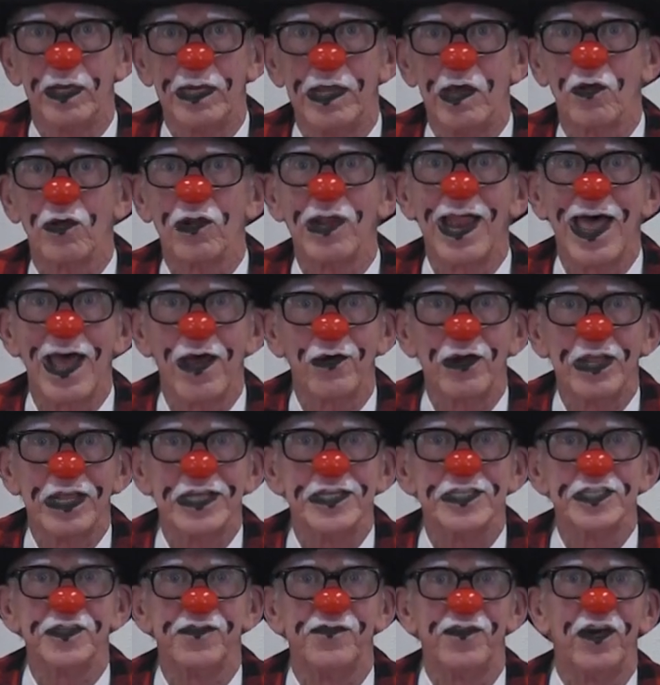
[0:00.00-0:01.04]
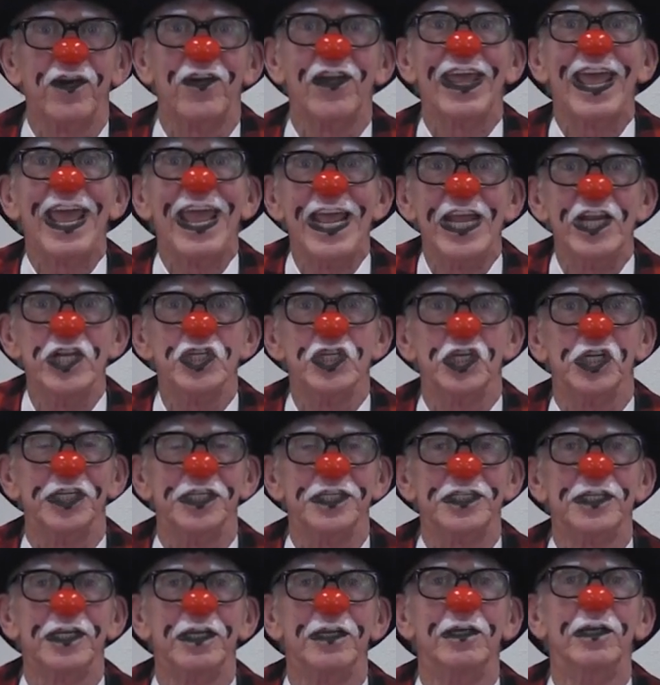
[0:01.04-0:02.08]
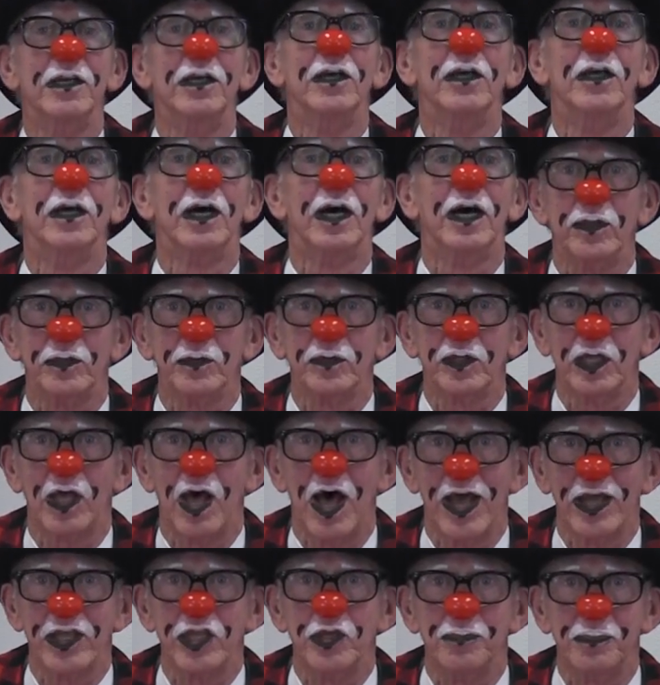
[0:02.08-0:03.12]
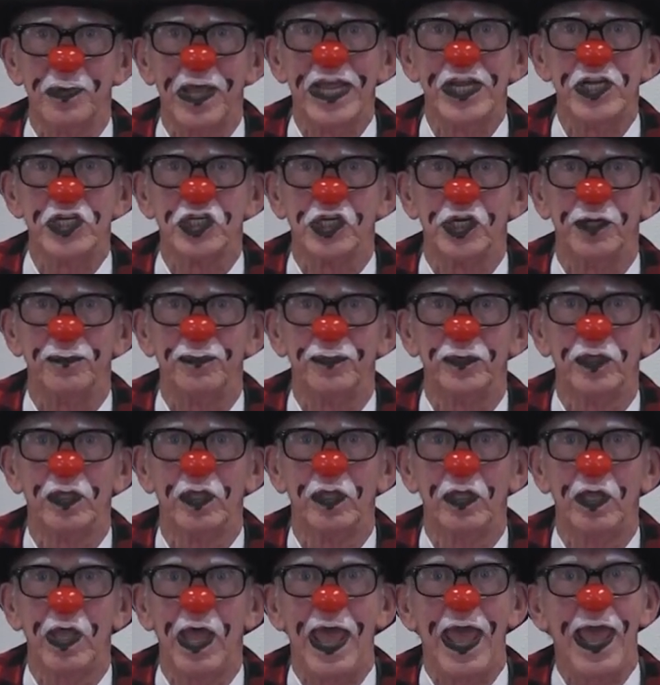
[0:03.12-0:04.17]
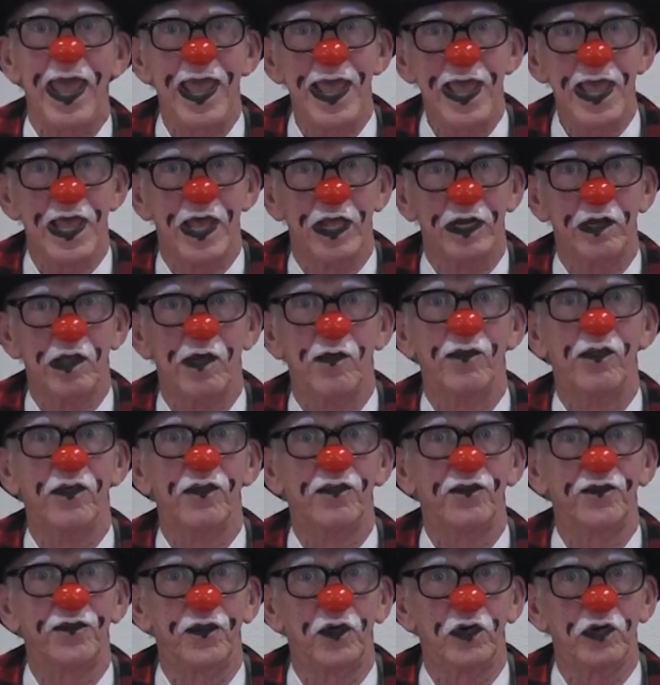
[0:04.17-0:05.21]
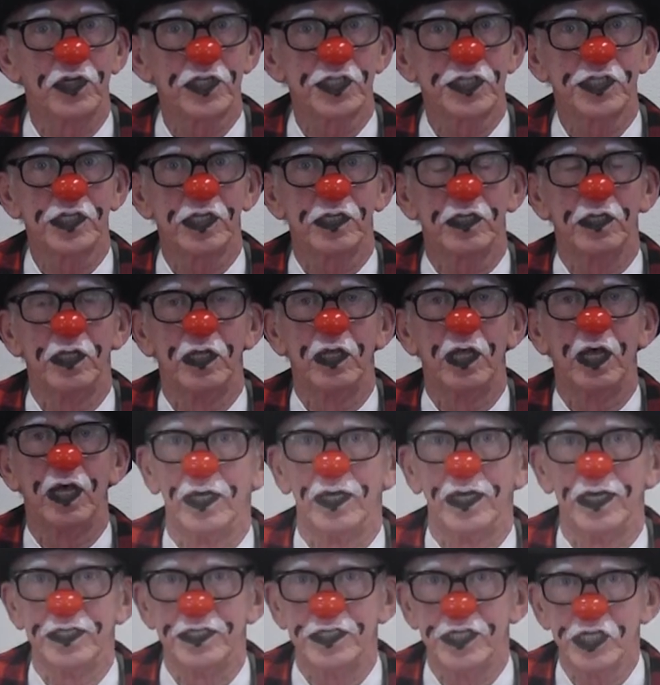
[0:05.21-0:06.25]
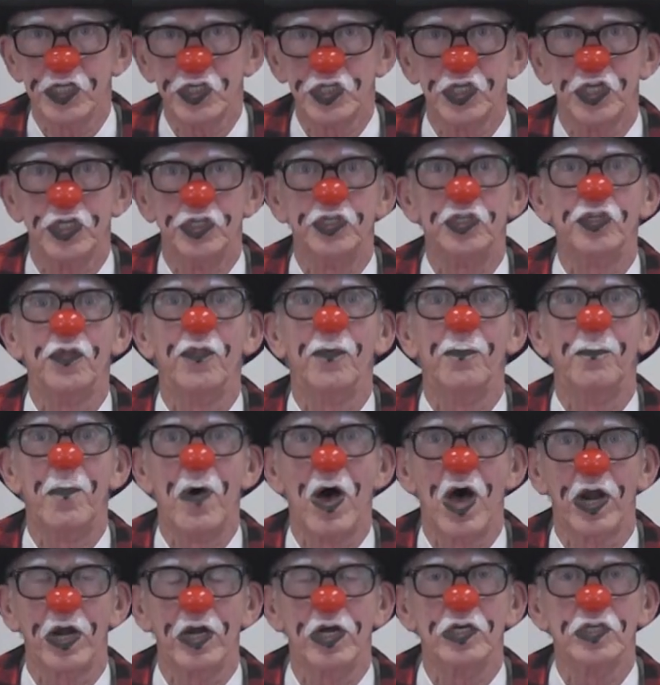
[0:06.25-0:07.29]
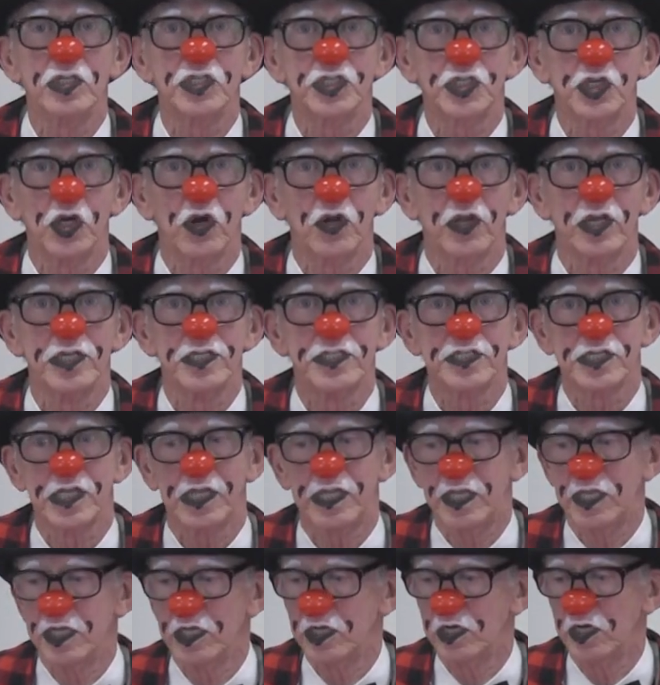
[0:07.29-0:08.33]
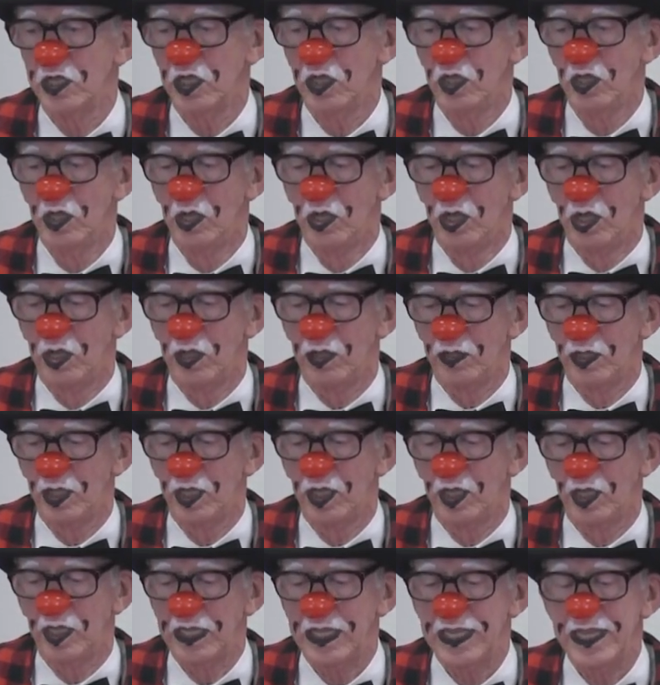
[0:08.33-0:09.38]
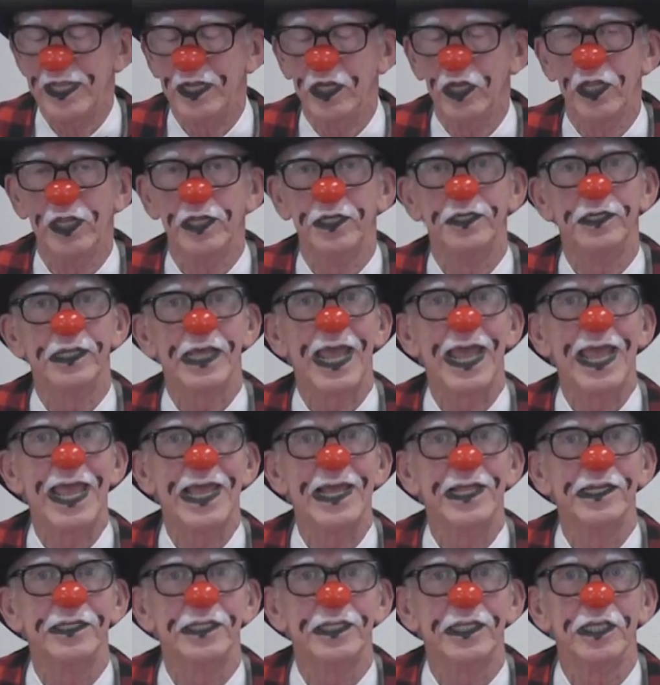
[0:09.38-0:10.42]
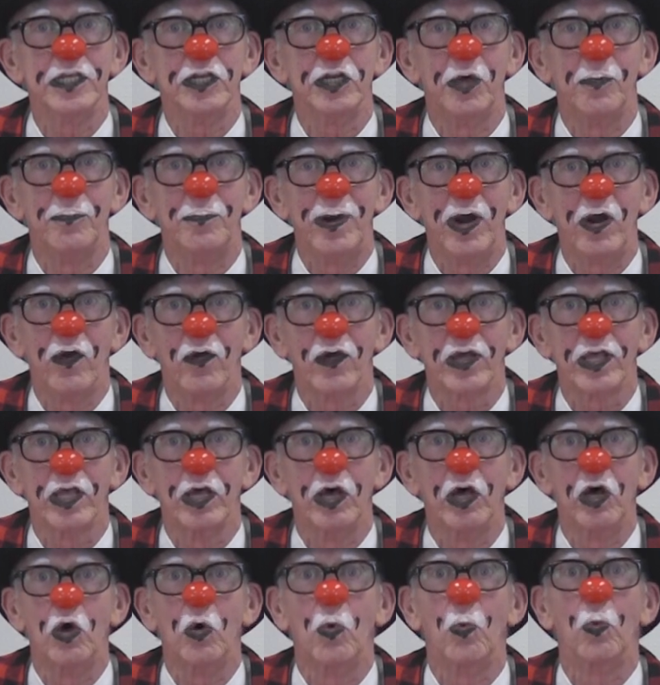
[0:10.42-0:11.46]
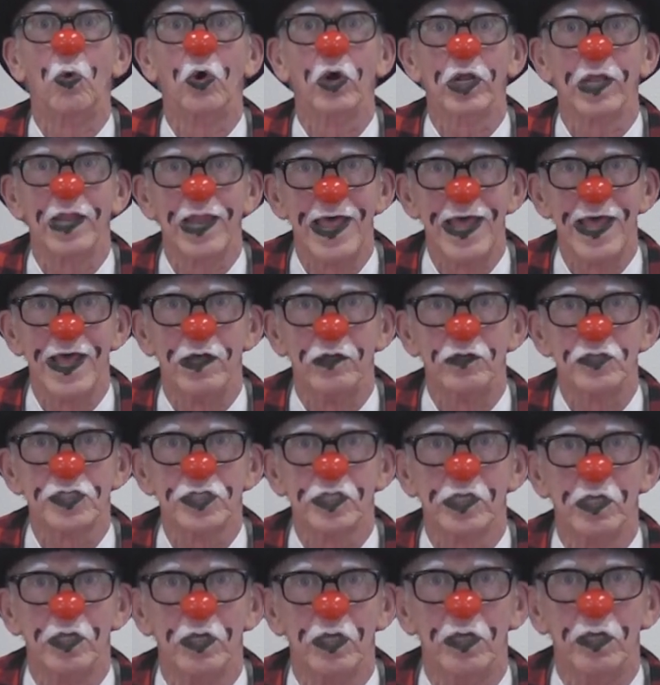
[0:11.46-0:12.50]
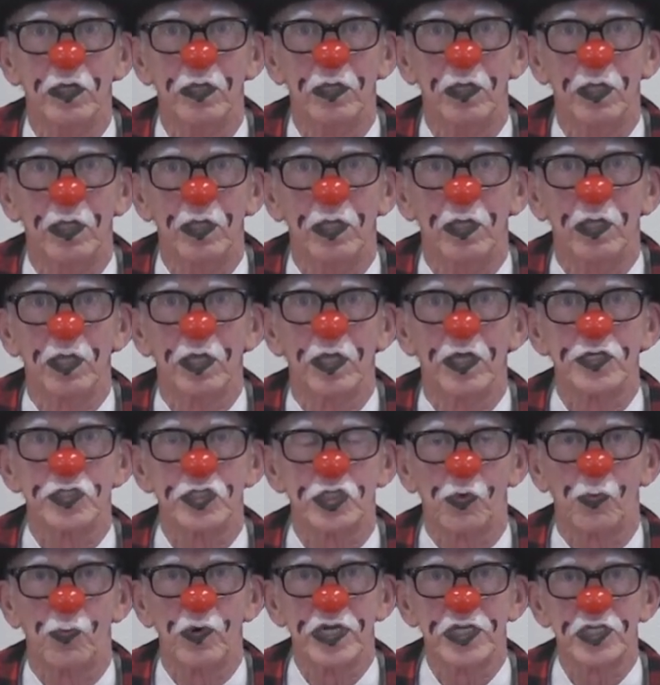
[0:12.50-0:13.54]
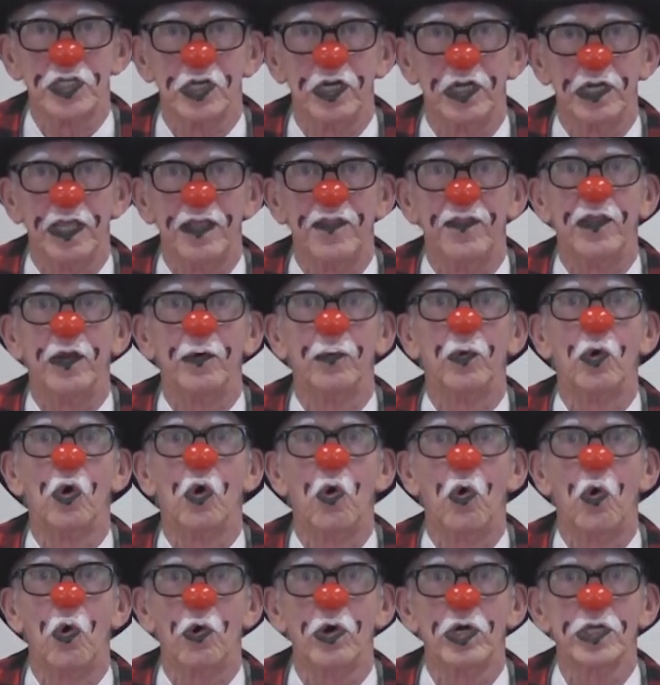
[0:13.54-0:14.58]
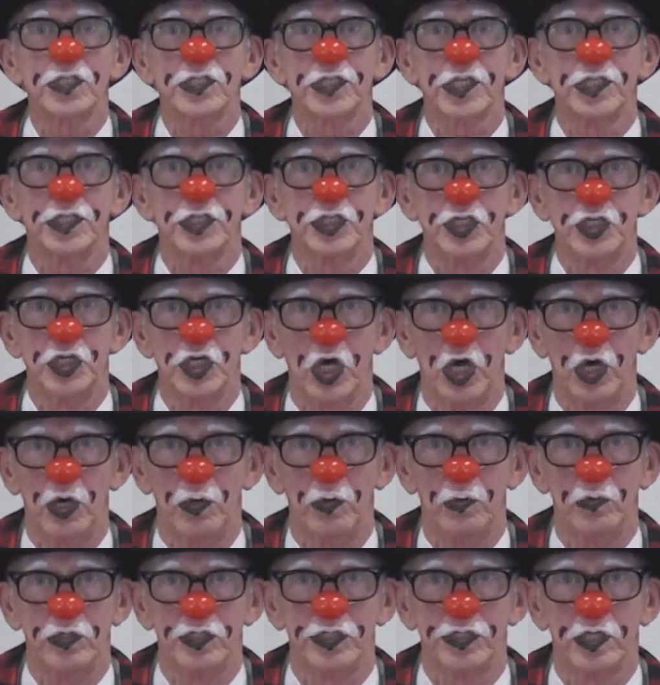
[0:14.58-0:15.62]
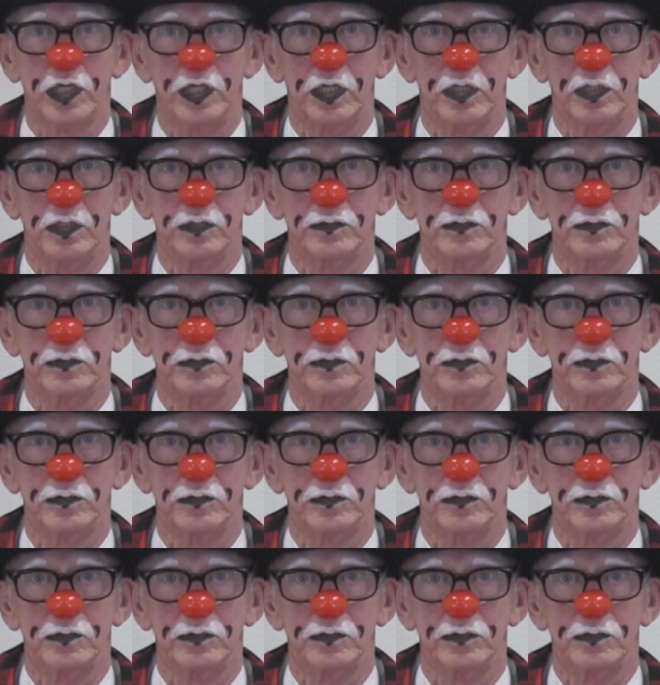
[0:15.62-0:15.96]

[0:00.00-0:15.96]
Now, clowning is a very ancient occupation, and the first addition to the modern circus in uh, England and in America were clowns. Because originally they were horse shows.